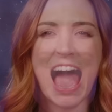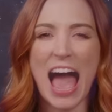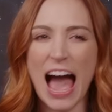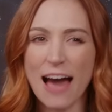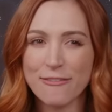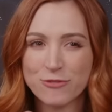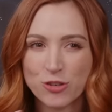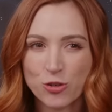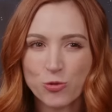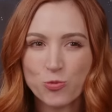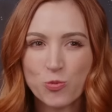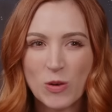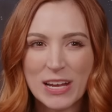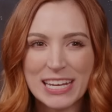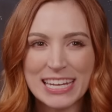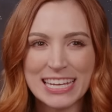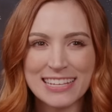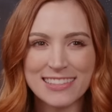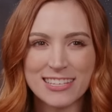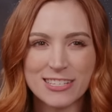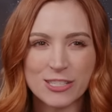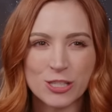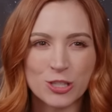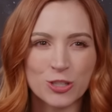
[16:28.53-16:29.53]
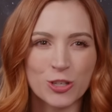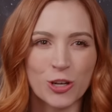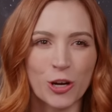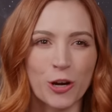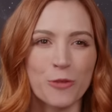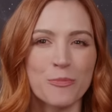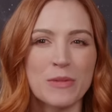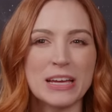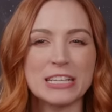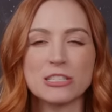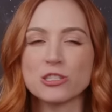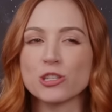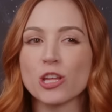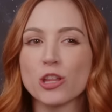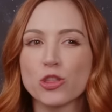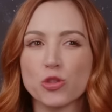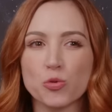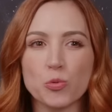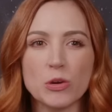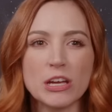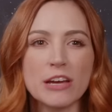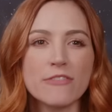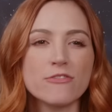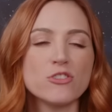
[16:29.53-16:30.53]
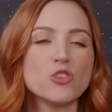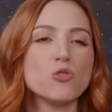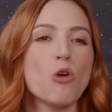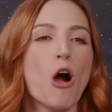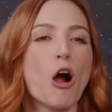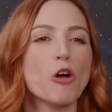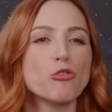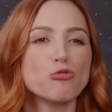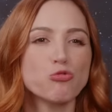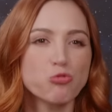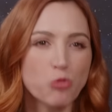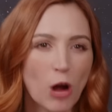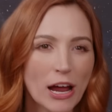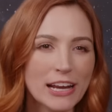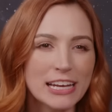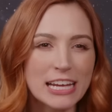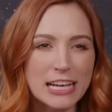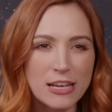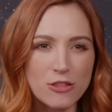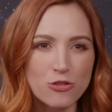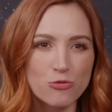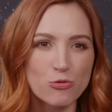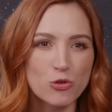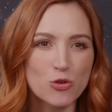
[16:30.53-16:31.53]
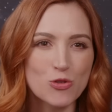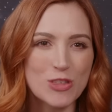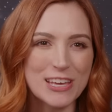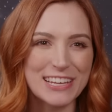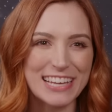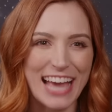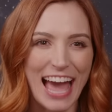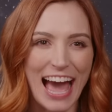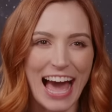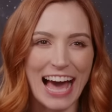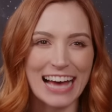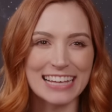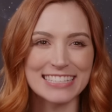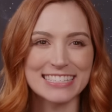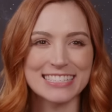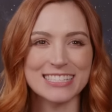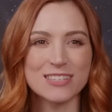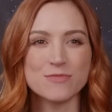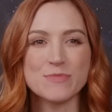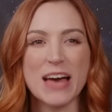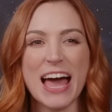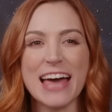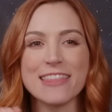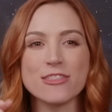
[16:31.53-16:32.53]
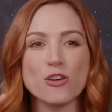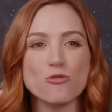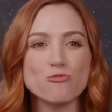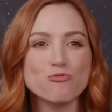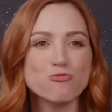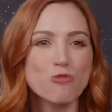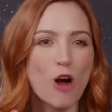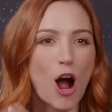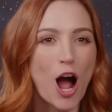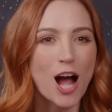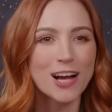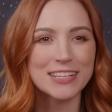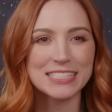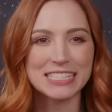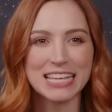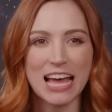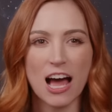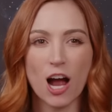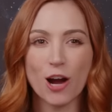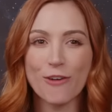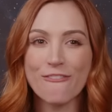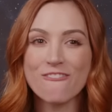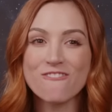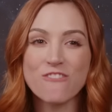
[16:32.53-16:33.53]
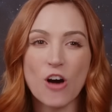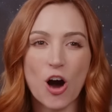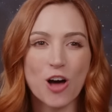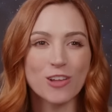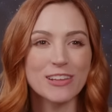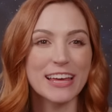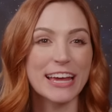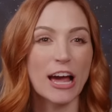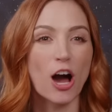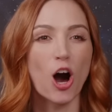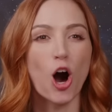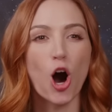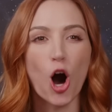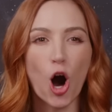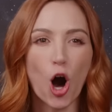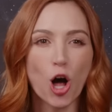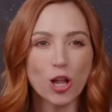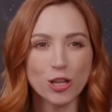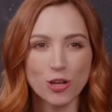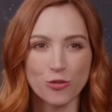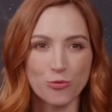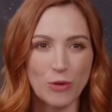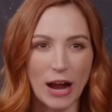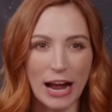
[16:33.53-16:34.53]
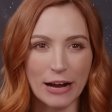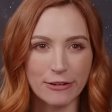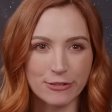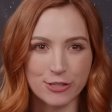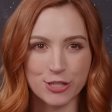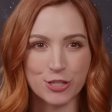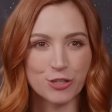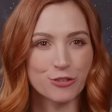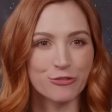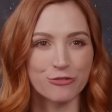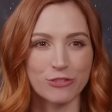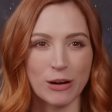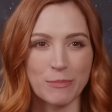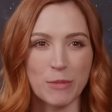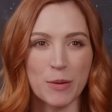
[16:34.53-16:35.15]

After winning the skirmish, the 3 of you are running through the chasm and the rocks are falling all around you from